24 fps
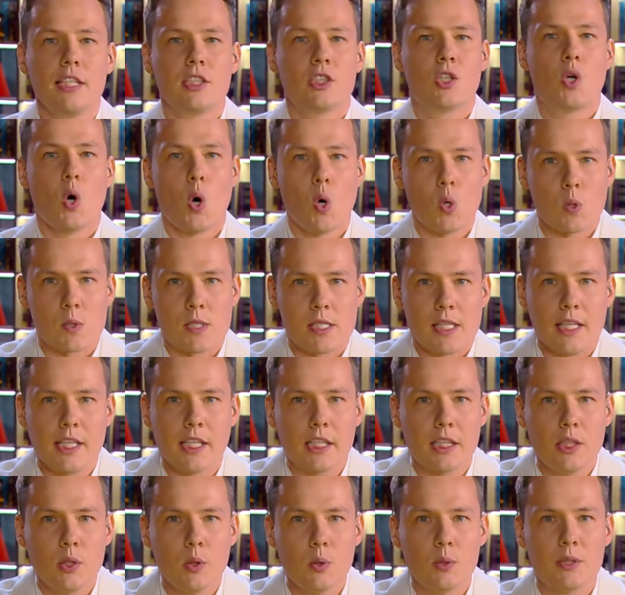Its goals
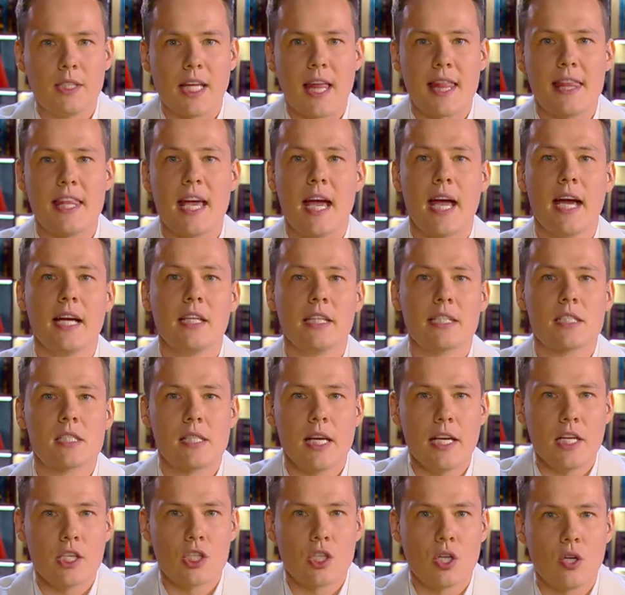include the
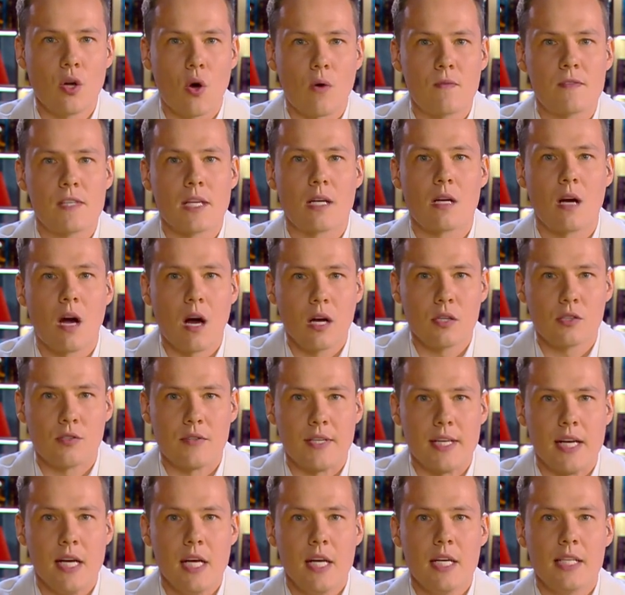annexation of the
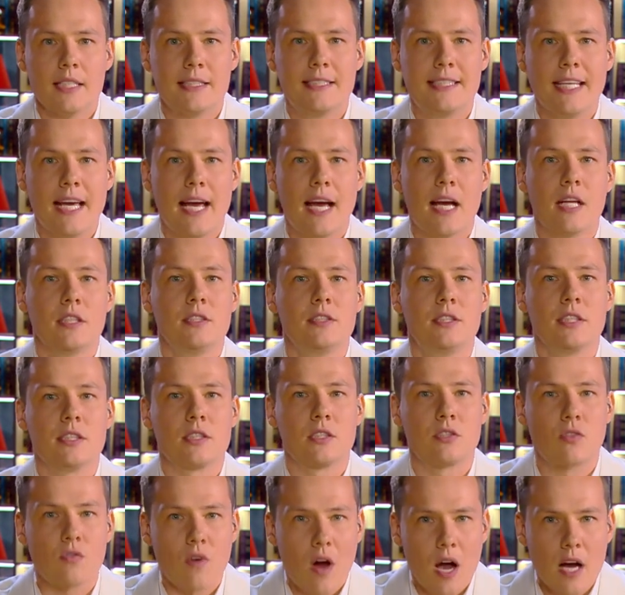country, the
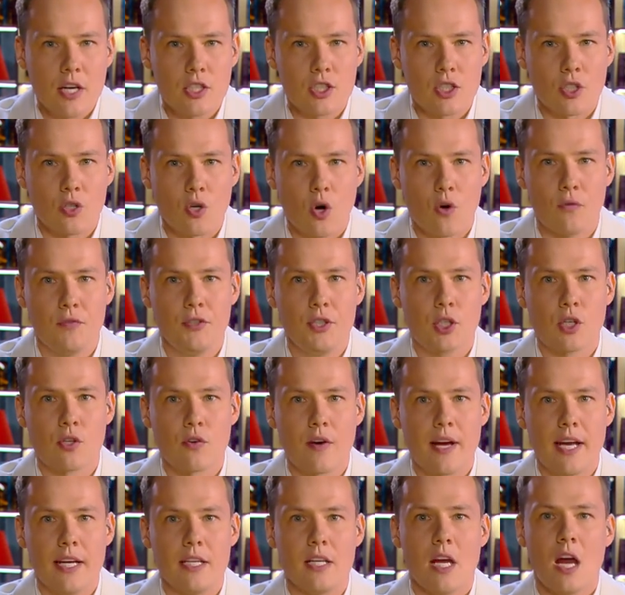destruction of
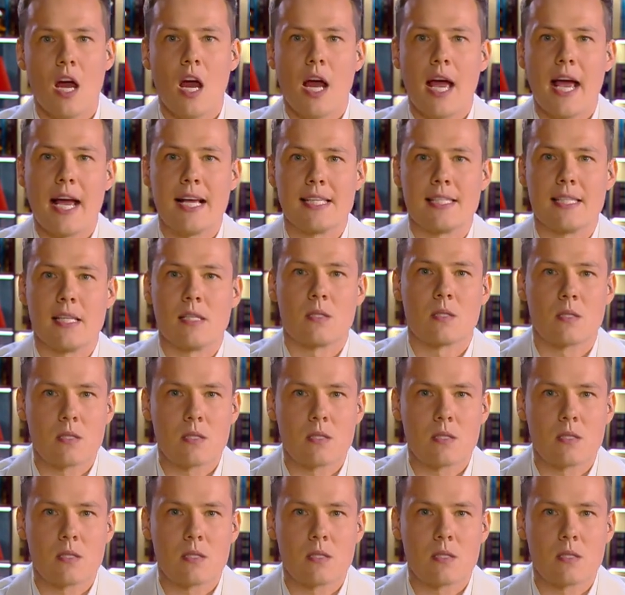Ukraine as a